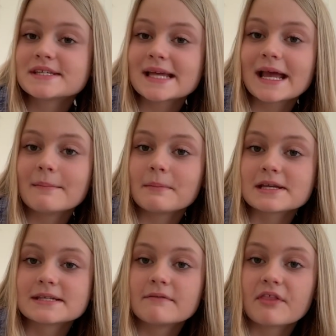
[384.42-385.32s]
to say a
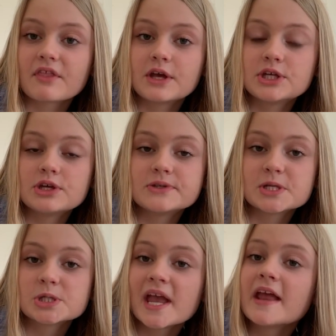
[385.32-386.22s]
massive thank you
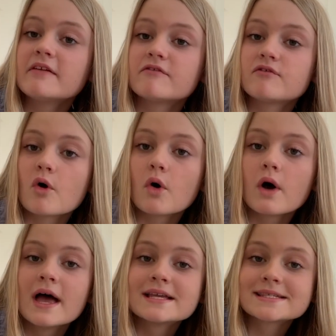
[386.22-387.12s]
to Shein
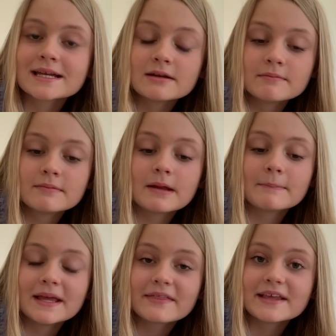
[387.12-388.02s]
for sending
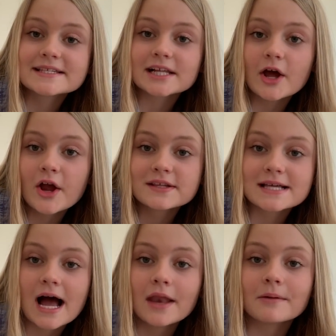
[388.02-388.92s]
me these clothes,
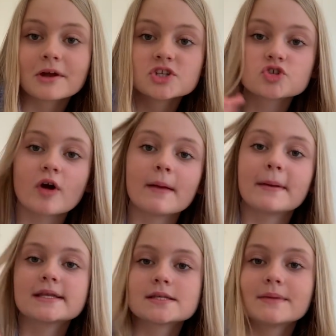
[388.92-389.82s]
and I'm going to try
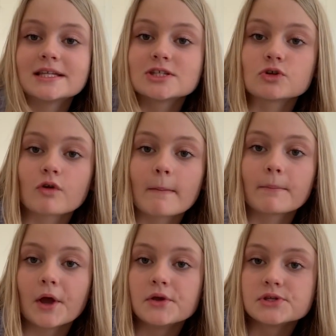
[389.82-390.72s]
and make some
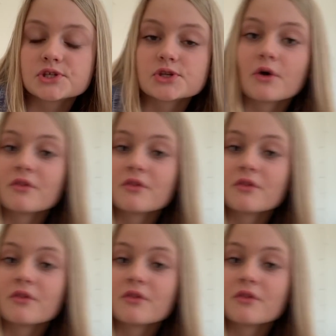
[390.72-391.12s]
Instagram posts